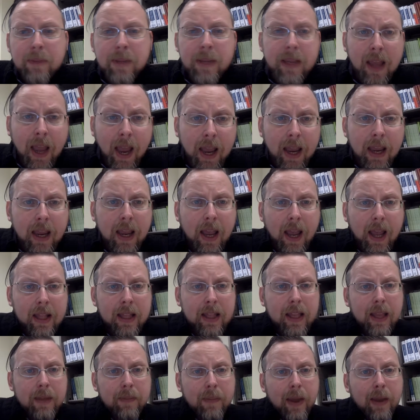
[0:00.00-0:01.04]

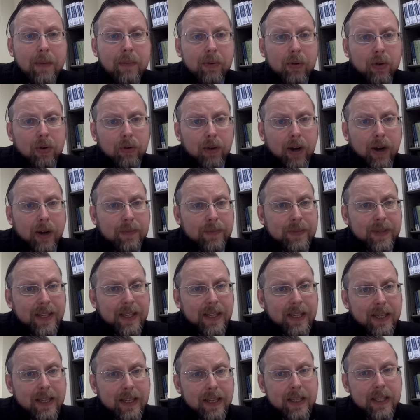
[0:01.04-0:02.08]
and MA programs
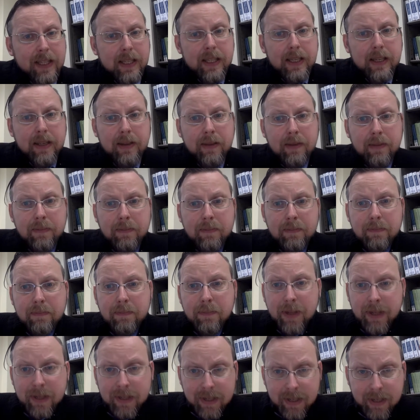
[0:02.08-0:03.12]
in
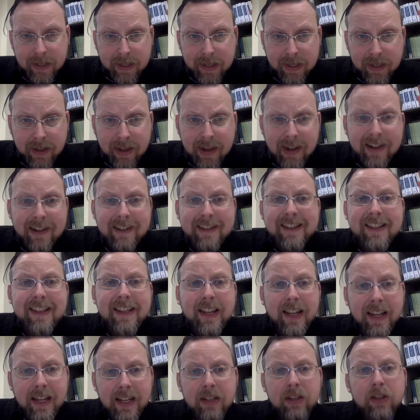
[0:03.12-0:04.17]
business
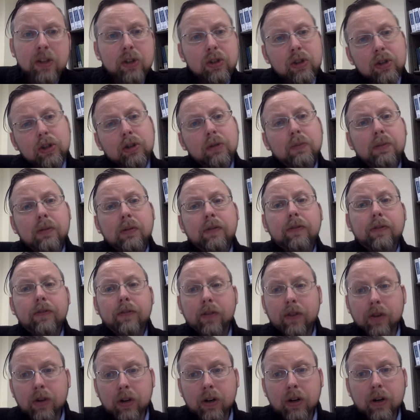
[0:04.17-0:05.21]
tend to
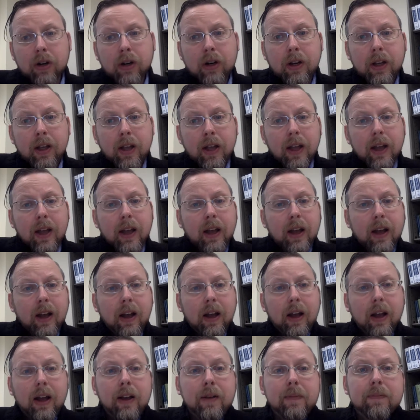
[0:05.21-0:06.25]
prefer
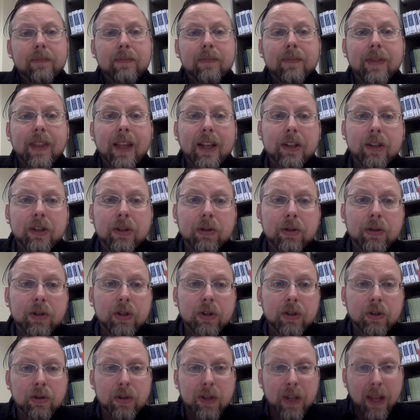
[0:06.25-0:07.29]
that
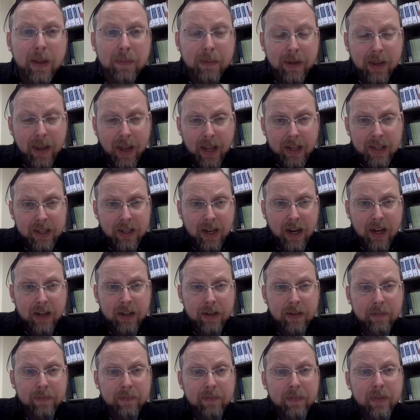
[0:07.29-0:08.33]
students use APA style.